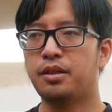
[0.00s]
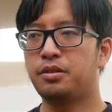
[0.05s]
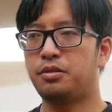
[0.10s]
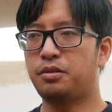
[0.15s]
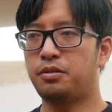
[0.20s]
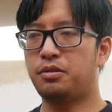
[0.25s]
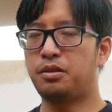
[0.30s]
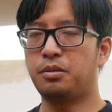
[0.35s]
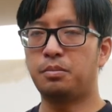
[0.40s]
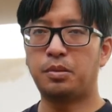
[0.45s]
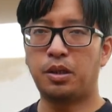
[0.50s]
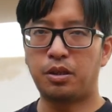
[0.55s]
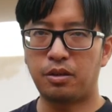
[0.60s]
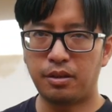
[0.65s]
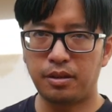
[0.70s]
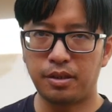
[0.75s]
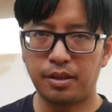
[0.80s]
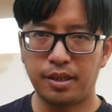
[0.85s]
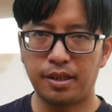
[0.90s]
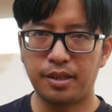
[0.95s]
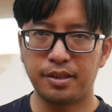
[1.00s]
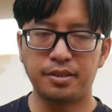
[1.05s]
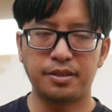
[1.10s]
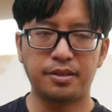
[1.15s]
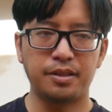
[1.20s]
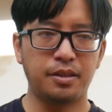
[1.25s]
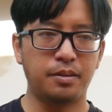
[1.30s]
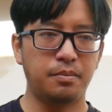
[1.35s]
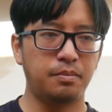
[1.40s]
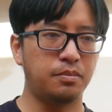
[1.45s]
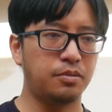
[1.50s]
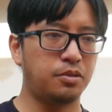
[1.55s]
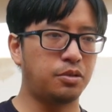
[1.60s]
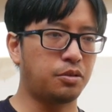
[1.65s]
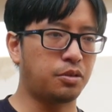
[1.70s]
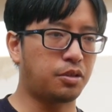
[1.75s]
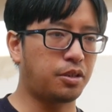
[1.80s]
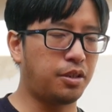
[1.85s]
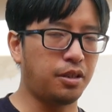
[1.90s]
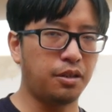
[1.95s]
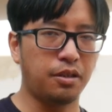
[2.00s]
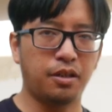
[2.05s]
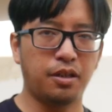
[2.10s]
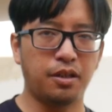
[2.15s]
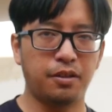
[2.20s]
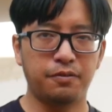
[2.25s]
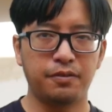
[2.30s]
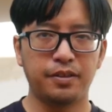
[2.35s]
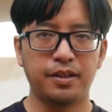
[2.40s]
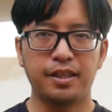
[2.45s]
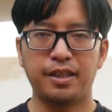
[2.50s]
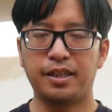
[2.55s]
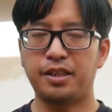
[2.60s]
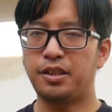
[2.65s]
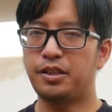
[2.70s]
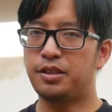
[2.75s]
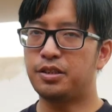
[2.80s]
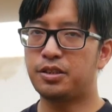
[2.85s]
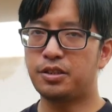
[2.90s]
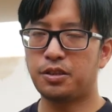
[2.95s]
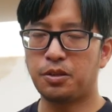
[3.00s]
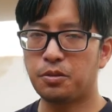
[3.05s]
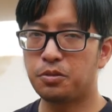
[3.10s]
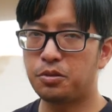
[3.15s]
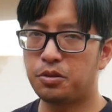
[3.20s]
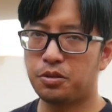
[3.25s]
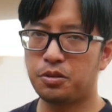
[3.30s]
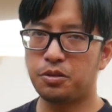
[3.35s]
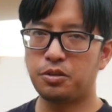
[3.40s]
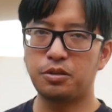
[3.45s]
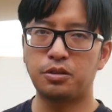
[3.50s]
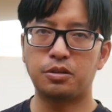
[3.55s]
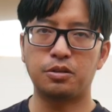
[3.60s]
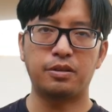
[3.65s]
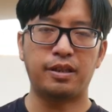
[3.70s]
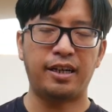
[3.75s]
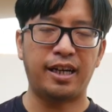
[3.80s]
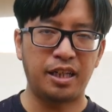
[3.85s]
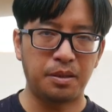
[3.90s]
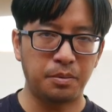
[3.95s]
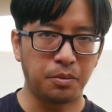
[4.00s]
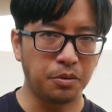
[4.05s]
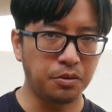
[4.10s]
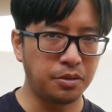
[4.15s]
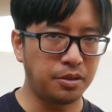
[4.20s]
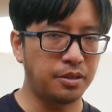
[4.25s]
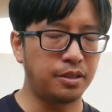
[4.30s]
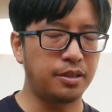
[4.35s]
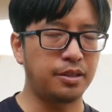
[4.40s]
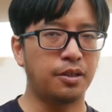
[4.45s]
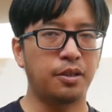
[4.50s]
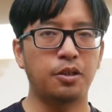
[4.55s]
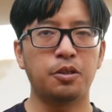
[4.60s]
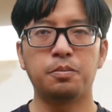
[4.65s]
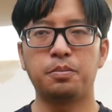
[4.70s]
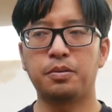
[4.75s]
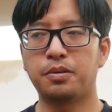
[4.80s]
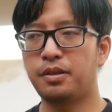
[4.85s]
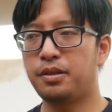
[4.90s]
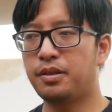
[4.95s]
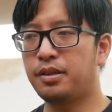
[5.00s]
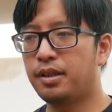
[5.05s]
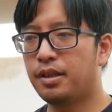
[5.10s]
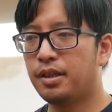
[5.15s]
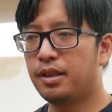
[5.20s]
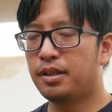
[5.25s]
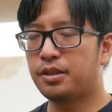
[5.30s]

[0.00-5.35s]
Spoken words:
to demoralize them, to kill off any soldiers or animals in the open.